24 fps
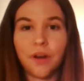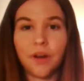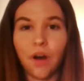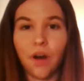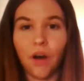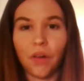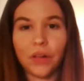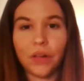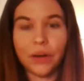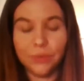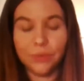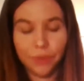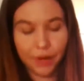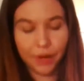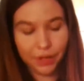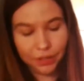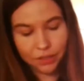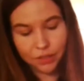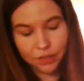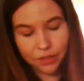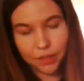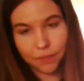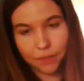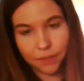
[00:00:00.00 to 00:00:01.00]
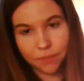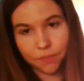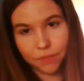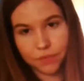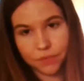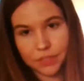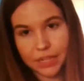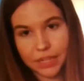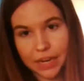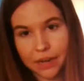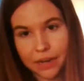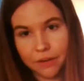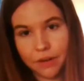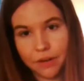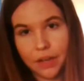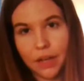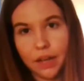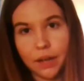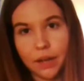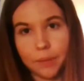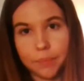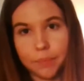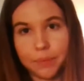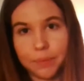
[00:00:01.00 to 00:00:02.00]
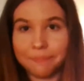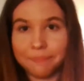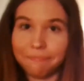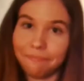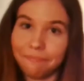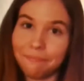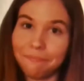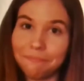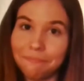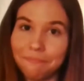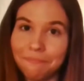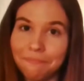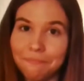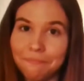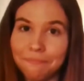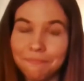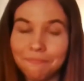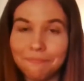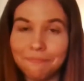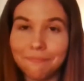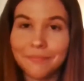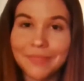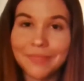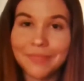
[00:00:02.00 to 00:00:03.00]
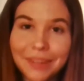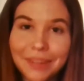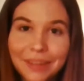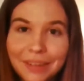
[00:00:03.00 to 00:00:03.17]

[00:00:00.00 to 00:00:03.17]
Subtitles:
all at once. So down, up.